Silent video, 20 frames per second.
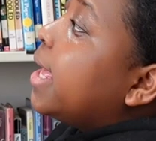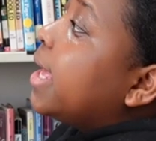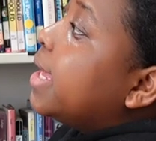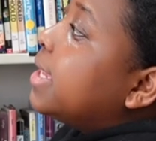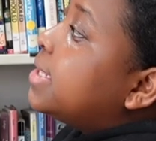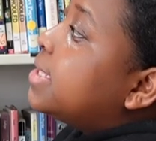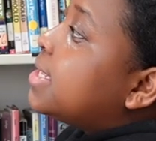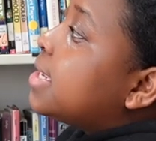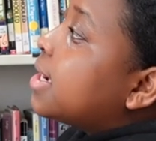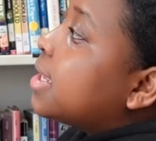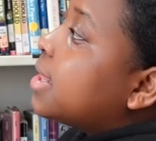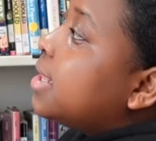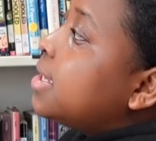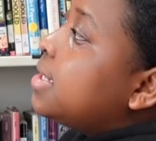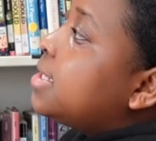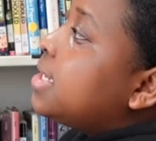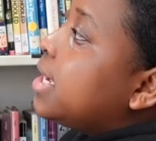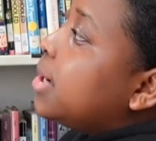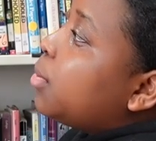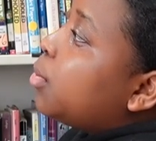It took the
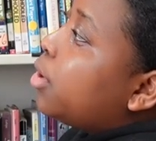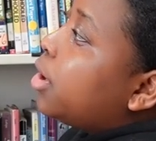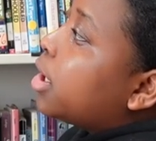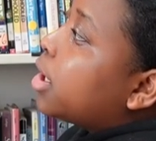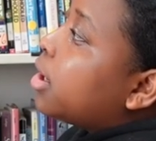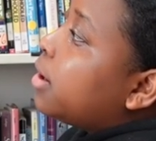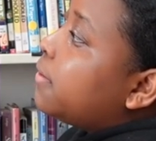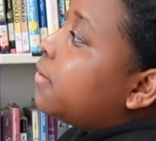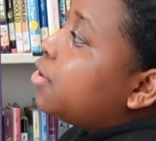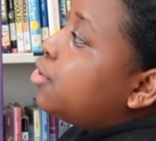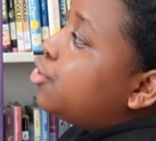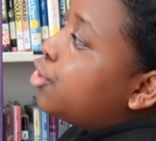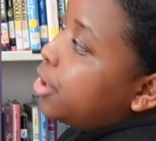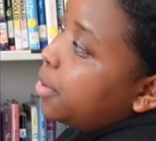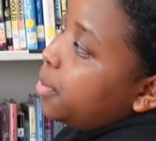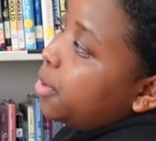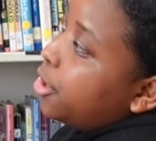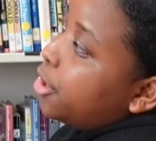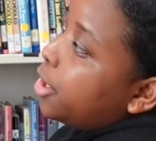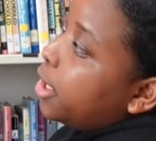teamwork of a
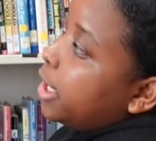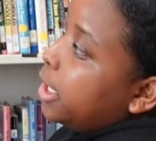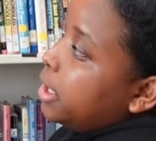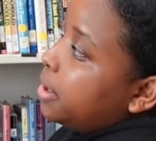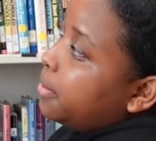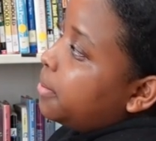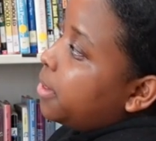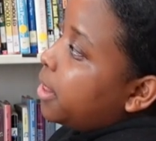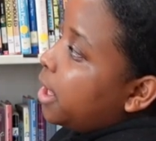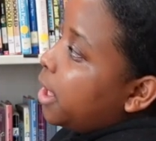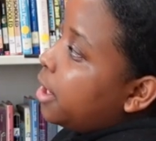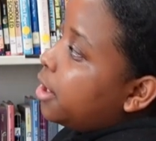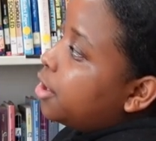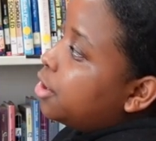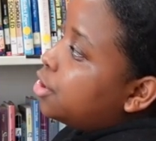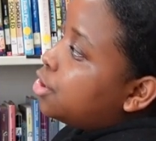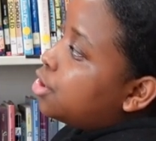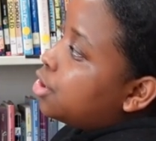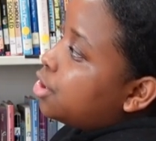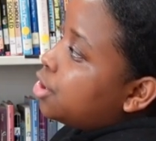dreamer and a
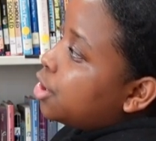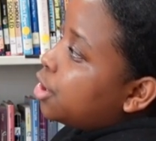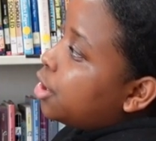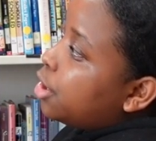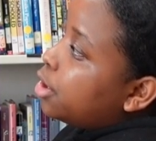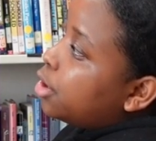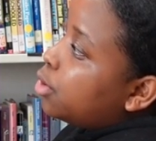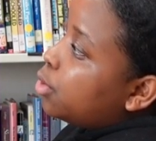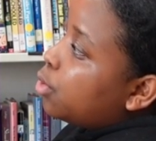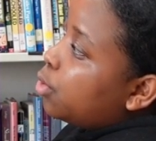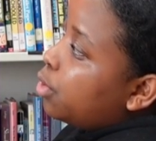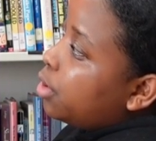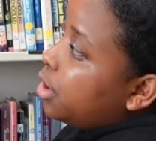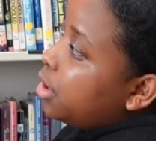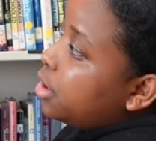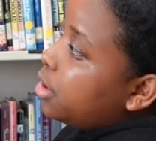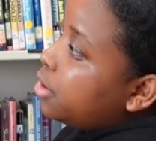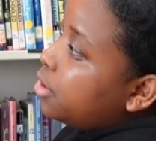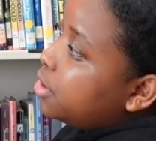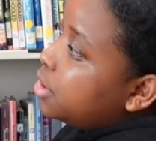planner to turn an
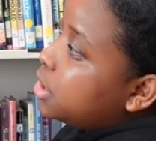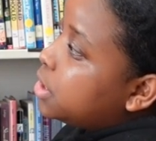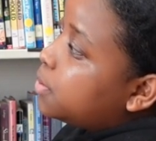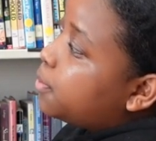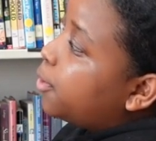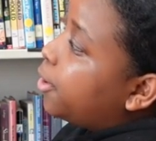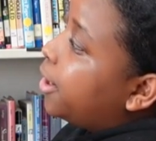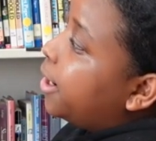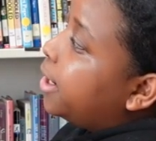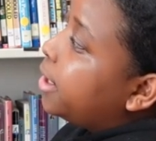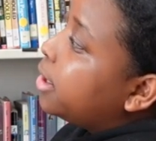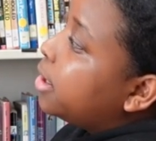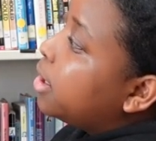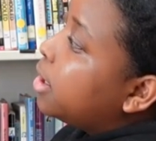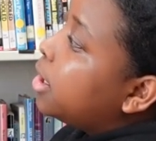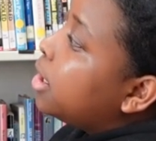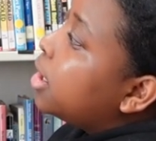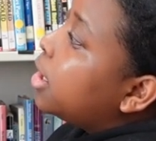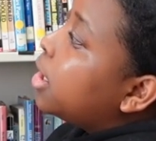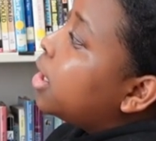ordinary spring
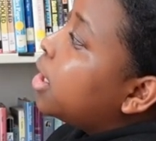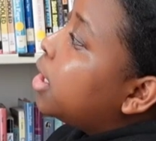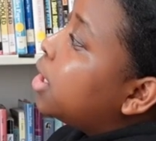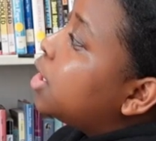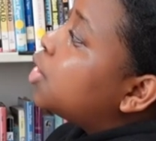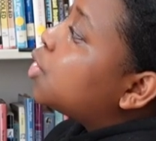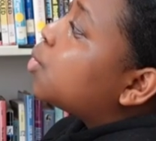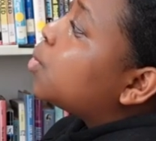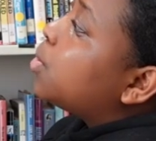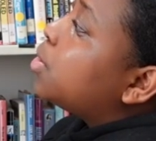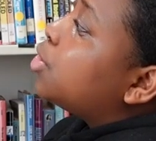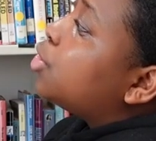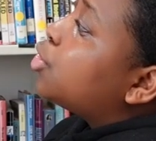into a